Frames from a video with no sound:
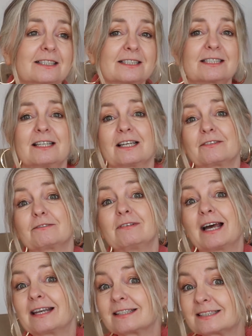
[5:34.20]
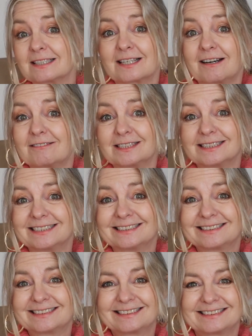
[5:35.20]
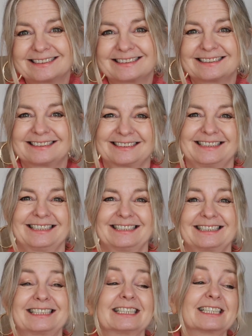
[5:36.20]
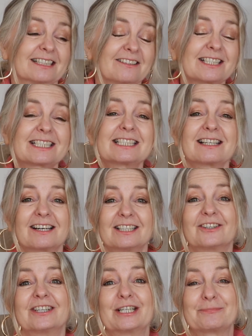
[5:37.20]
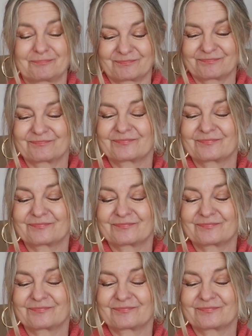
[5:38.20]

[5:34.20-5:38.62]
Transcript: that's life's reality currently. Just get a nice design on it,